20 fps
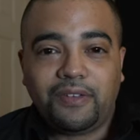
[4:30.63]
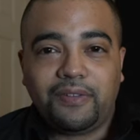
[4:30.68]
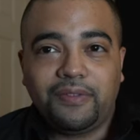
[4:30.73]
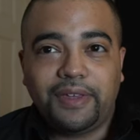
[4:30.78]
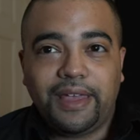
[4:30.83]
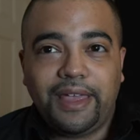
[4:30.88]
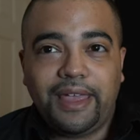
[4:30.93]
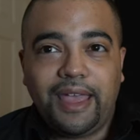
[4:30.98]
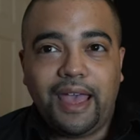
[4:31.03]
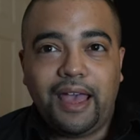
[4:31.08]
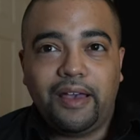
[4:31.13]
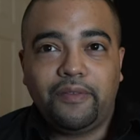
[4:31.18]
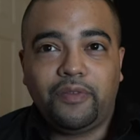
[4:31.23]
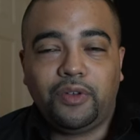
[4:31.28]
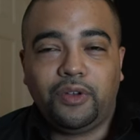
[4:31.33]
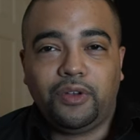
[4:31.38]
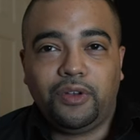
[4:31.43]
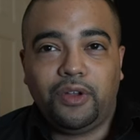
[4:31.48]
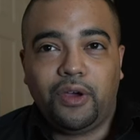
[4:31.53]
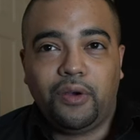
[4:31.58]
they have
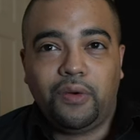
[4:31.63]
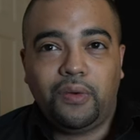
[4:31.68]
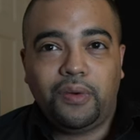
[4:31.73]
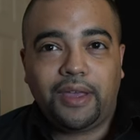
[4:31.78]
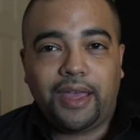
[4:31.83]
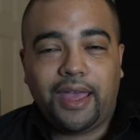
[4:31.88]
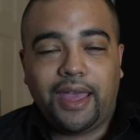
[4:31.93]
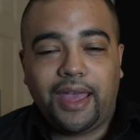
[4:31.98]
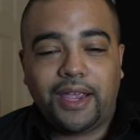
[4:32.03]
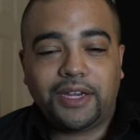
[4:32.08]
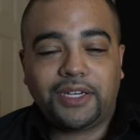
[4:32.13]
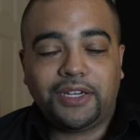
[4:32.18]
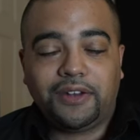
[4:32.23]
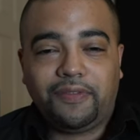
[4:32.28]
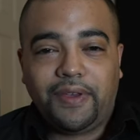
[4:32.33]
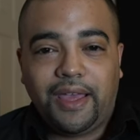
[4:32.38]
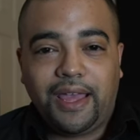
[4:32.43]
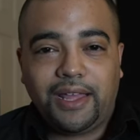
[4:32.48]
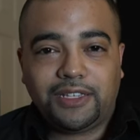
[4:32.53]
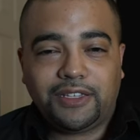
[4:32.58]
no cash
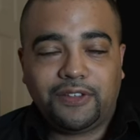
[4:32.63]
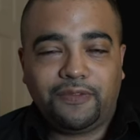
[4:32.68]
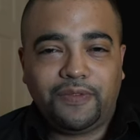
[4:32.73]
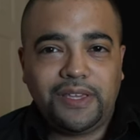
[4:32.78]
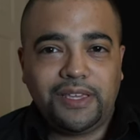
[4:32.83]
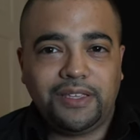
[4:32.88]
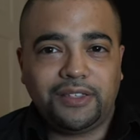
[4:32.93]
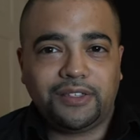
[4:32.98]
advance fee.